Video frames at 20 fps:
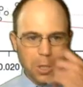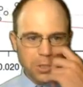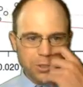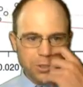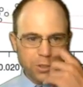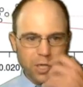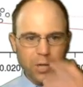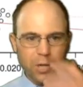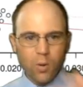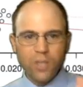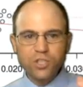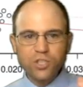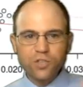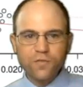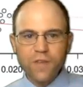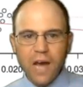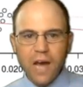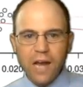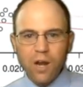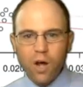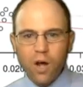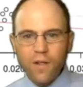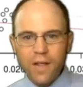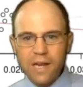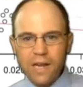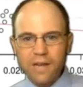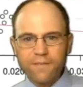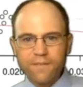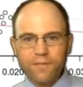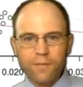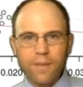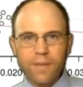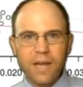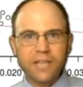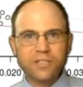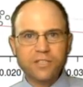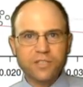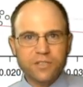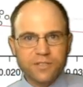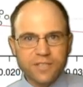So anyways, you've got all that
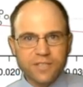information.